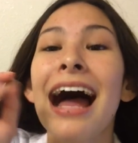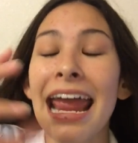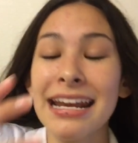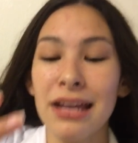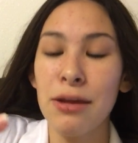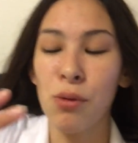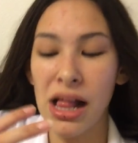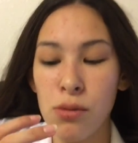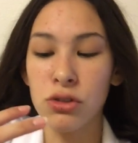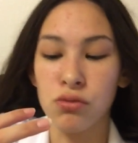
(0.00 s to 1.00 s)
and while
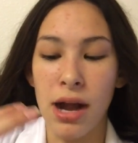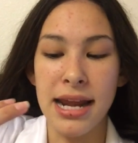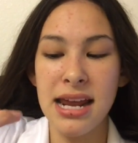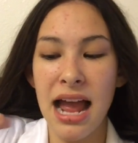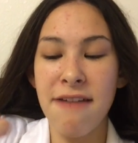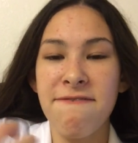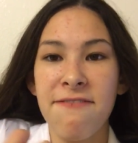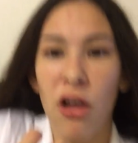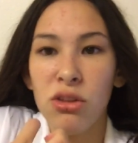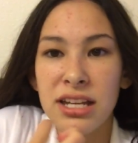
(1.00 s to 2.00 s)
I was running, I
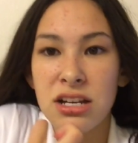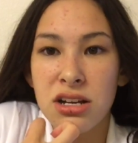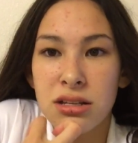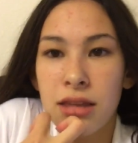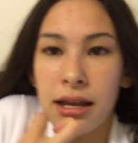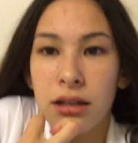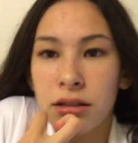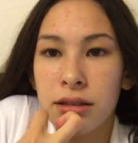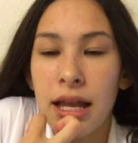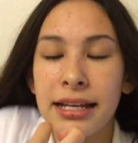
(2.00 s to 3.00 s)
felt
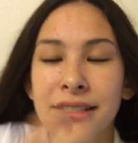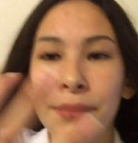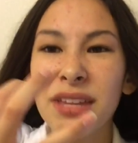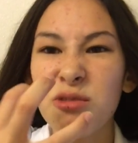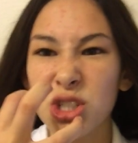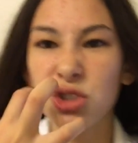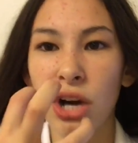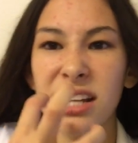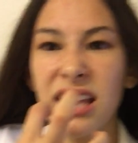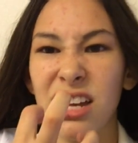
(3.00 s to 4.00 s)
like something was
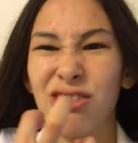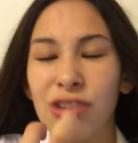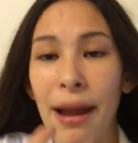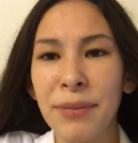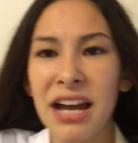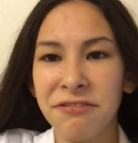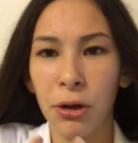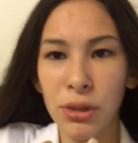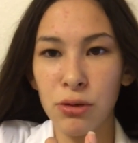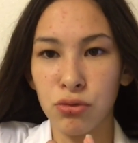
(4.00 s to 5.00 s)
trying to like grab me. I
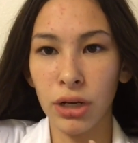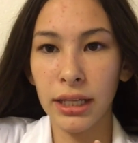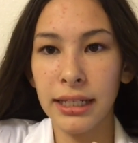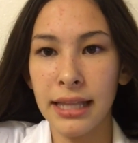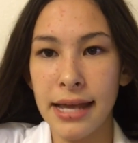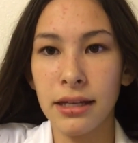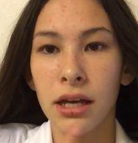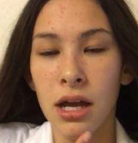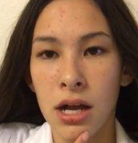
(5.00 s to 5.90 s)
felt like really like